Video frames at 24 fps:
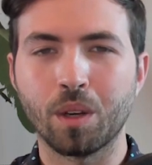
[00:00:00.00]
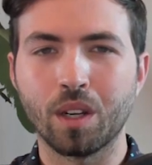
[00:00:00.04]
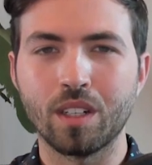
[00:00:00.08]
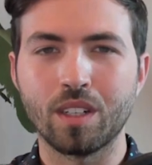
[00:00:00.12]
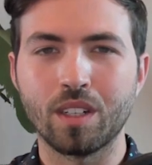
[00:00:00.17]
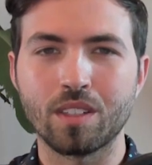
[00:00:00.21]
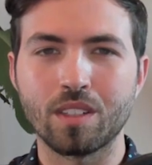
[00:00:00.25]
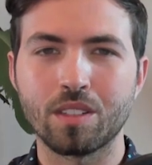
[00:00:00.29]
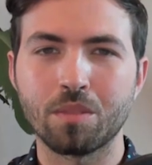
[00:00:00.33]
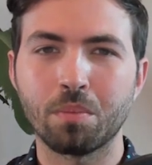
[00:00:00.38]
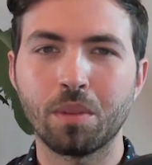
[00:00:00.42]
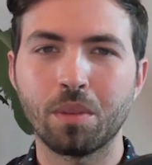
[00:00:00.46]

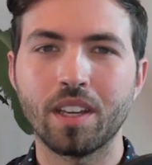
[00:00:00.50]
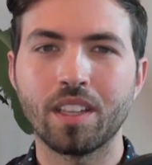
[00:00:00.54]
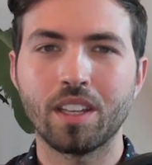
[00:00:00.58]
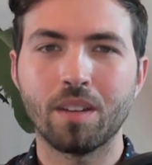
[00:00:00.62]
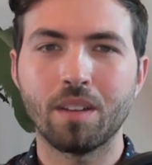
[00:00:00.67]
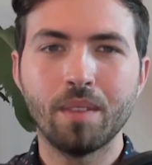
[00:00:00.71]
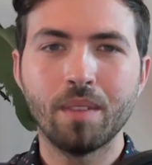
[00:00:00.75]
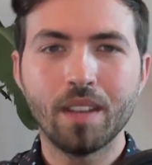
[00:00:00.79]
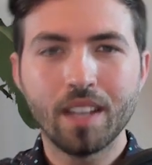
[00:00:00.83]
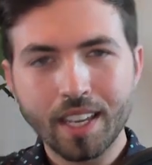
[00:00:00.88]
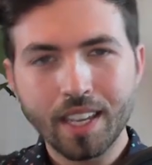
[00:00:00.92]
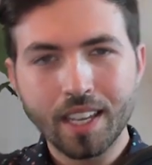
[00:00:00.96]
to display
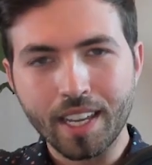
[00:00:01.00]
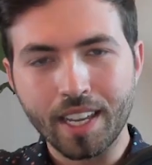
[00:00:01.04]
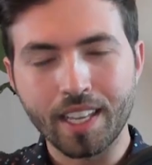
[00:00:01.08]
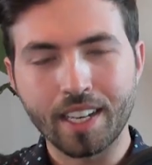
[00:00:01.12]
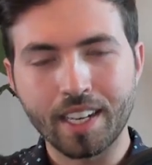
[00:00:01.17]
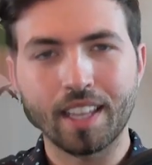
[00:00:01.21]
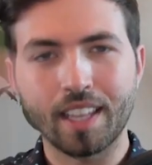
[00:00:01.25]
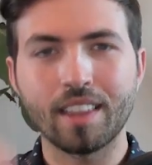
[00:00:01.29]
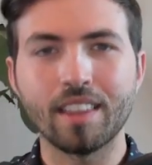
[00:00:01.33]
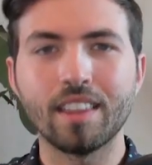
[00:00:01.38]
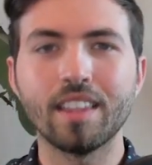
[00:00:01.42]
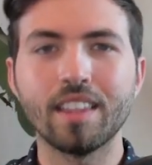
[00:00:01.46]
them in
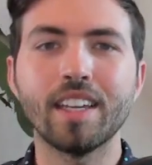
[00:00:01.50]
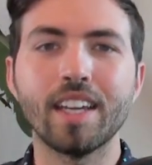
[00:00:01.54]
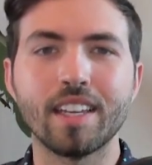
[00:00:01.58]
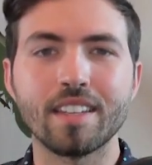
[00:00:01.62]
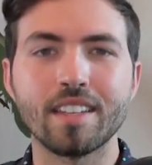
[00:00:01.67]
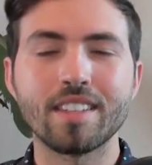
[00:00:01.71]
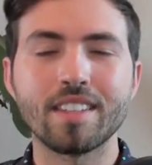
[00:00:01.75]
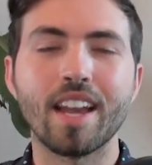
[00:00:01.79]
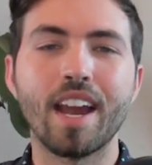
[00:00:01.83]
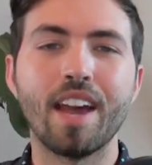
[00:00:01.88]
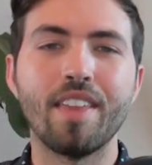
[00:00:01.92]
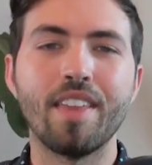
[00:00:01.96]
a
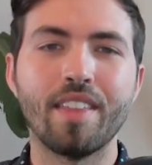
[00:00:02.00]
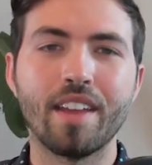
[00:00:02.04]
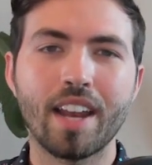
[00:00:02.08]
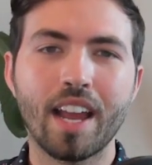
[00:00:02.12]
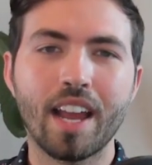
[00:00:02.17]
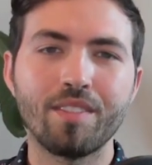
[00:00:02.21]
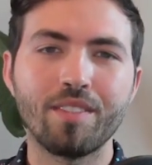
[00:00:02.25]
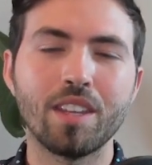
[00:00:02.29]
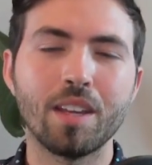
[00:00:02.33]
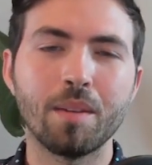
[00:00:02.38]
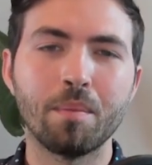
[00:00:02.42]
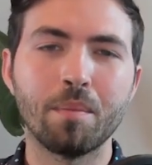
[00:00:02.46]
list and then
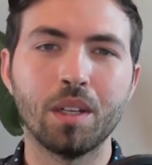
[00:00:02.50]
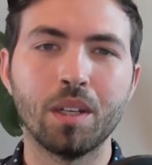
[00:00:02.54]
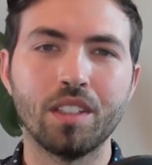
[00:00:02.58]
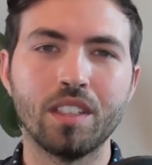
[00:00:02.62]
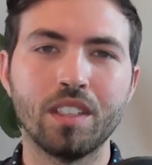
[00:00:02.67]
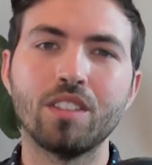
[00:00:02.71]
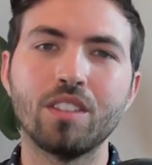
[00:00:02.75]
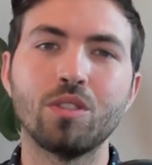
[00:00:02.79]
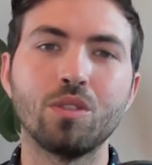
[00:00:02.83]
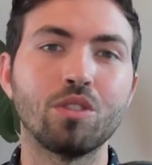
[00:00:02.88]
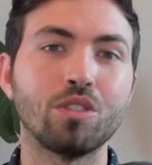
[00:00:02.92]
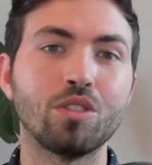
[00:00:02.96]
have the
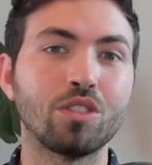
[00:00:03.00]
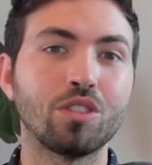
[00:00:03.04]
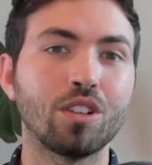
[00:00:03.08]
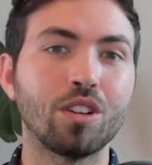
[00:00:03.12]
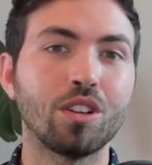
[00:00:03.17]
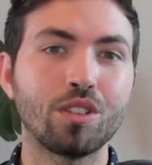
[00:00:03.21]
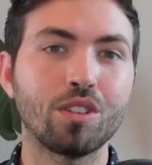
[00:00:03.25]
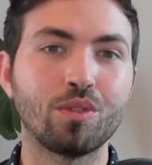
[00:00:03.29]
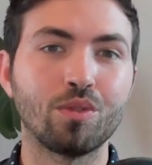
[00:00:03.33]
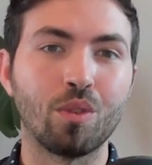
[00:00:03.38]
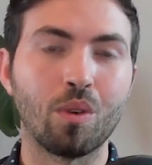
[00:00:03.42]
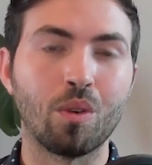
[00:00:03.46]
ability to
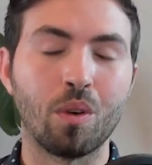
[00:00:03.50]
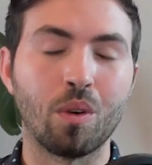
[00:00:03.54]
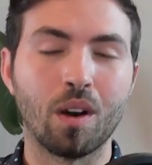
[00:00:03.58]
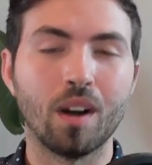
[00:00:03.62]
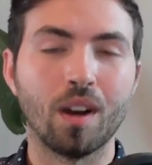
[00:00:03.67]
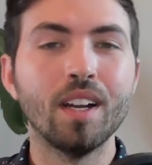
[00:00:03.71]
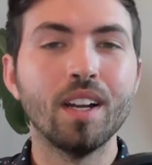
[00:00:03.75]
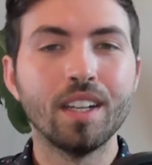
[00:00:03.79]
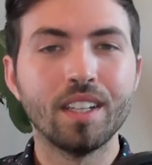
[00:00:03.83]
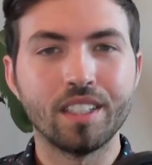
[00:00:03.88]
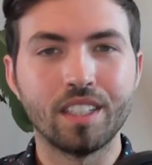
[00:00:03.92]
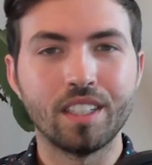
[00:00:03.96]
search for
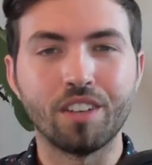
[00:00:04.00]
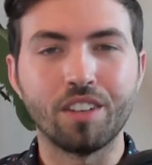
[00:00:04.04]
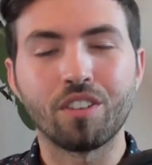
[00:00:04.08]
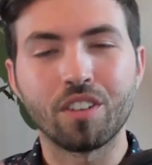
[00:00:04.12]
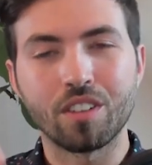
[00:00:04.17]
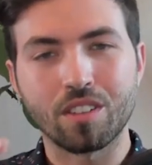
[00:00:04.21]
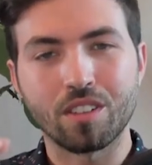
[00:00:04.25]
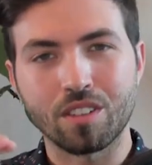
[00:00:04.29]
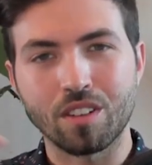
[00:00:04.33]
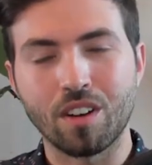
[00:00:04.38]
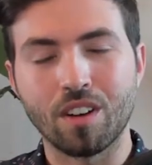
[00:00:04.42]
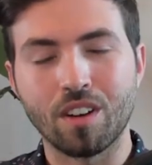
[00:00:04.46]

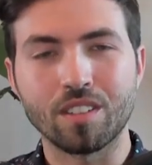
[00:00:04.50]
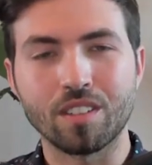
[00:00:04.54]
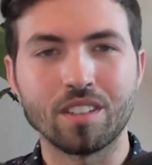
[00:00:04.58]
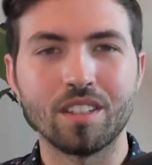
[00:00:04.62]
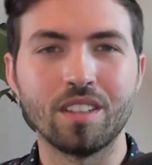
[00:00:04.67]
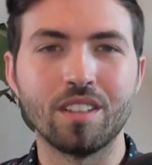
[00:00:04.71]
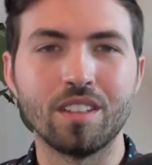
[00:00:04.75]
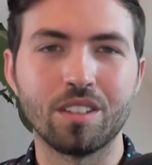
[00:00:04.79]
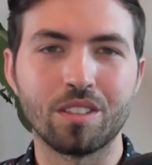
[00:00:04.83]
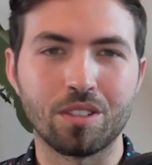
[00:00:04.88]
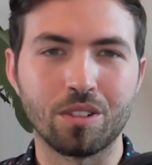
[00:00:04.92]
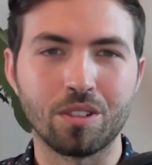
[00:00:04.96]
different songs
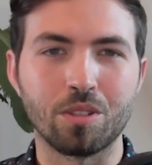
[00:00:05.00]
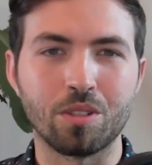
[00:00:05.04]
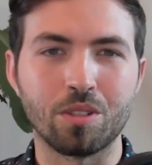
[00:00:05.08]
in the search